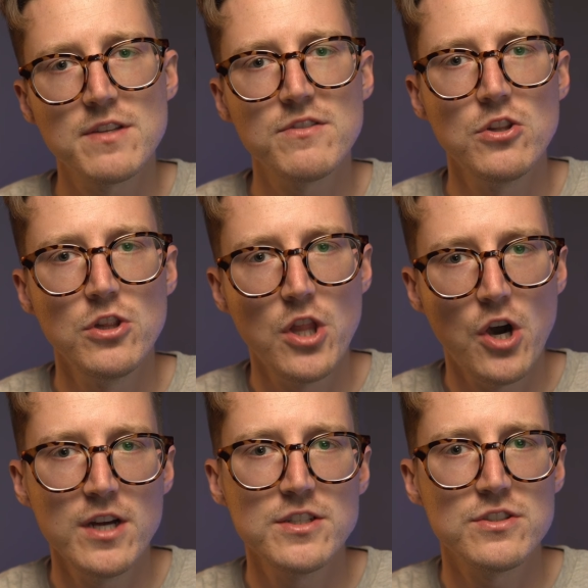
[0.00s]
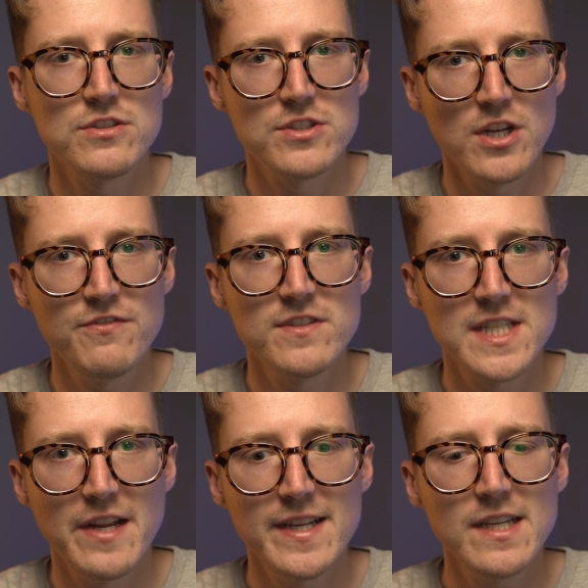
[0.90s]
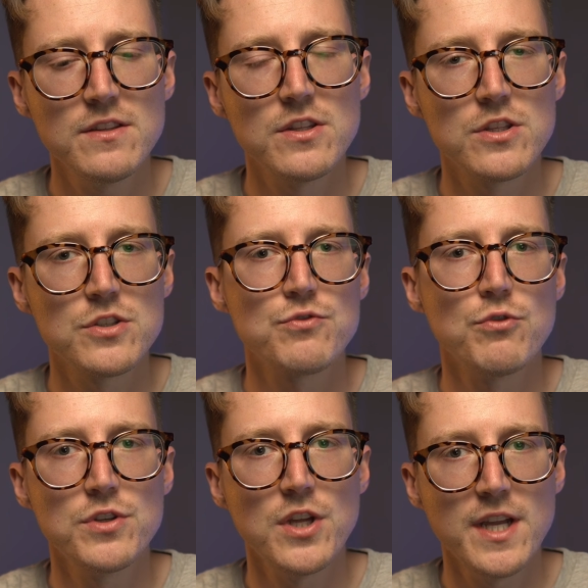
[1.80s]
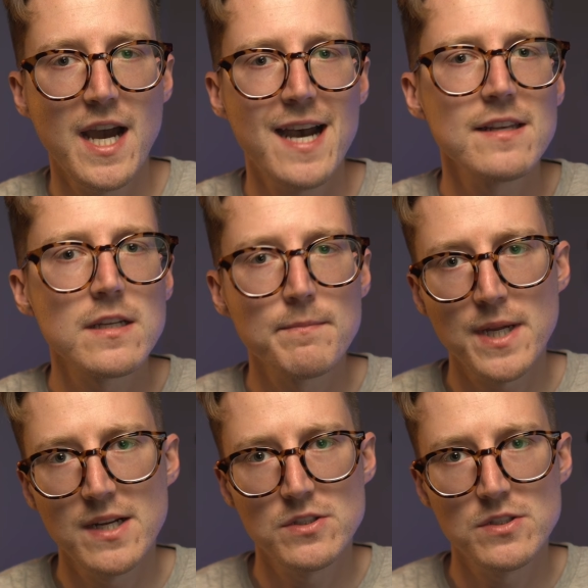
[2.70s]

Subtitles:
of the large surface area the drone now had compared